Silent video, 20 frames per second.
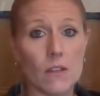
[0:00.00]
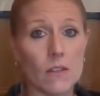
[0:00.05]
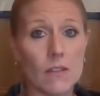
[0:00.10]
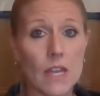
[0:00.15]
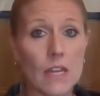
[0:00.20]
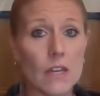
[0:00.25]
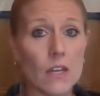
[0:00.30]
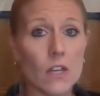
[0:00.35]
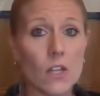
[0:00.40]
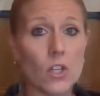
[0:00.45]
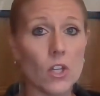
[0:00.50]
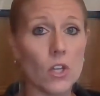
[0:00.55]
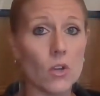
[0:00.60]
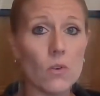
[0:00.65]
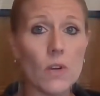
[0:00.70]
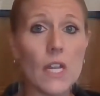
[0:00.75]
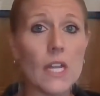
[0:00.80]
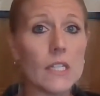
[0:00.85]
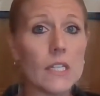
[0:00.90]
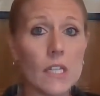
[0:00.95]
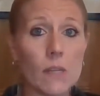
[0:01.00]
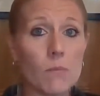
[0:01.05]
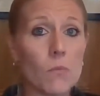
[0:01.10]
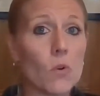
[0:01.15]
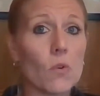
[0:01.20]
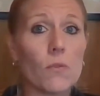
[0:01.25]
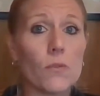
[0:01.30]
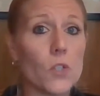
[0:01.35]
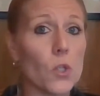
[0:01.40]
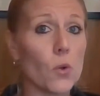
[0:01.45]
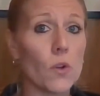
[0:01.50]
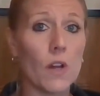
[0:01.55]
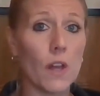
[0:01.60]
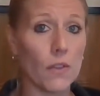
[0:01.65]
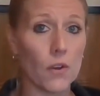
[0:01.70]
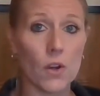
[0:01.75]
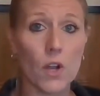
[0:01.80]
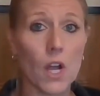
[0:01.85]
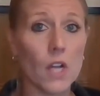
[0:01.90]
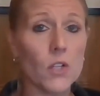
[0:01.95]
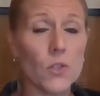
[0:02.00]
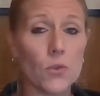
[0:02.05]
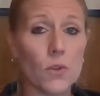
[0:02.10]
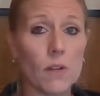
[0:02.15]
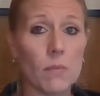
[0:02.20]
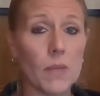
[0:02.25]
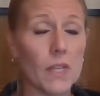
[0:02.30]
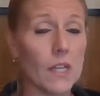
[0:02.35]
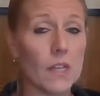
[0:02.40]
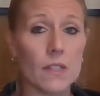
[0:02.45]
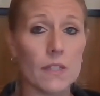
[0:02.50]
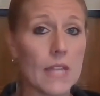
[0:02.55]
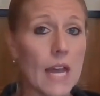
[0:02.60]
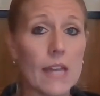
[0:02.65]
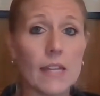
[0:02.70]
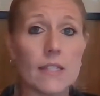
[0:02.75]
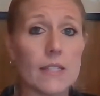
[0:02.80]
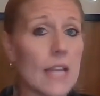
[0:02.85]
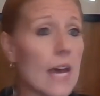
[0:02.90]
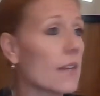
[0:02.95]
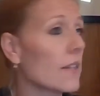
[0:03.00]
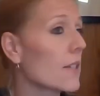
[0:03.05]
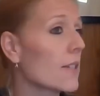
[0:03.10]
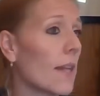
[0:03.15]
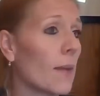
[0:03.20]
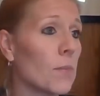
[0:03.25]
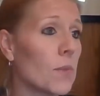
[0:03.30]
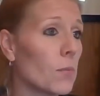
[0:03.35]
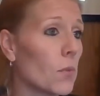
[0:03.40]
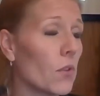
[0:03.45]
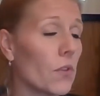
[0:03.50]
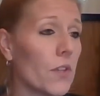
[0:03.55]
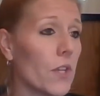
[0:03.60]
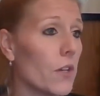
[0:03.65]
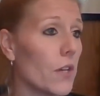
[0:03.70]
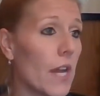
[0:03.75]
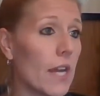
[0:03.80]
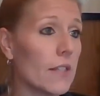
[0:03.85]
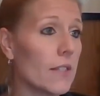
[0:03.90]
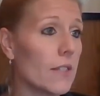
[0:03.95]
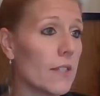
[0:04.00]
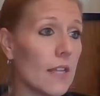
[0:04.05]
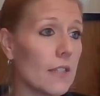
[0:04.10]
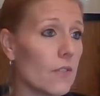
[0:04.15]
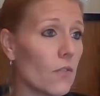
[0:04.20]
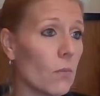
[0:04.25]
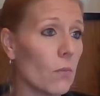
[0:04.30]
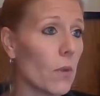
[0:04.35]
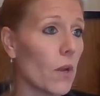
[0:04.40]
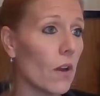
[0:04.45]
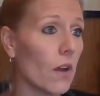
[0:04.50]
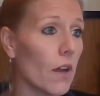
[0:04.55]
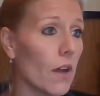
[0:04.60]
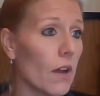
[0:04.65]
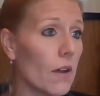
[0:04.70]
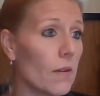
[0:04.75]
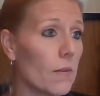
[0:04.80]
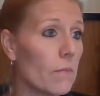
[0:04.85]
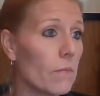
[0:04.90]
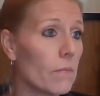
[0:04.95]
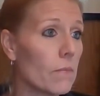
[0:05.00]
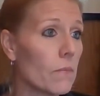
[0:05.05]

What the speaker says: then you need to move to another country because that is not acceptable in the United States of America.